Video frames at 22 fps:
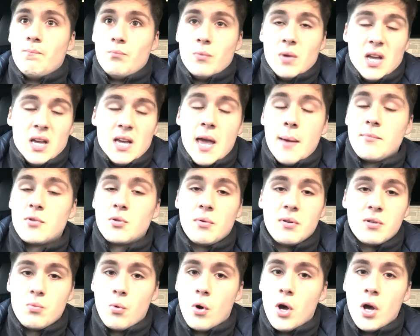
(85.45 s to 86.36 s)
he kept to
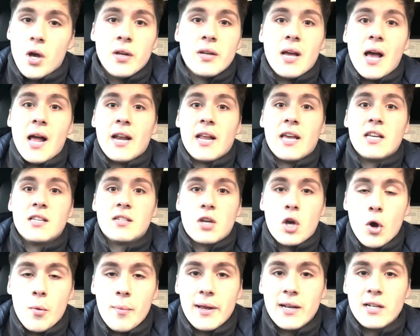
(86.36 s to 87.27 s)
his word and he is
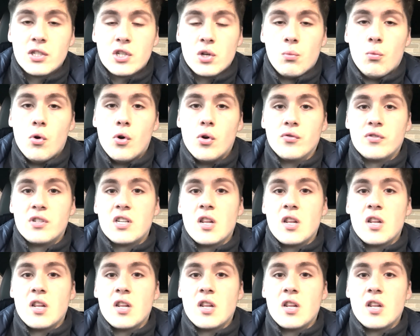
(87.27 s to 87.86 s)
coming to Wolves.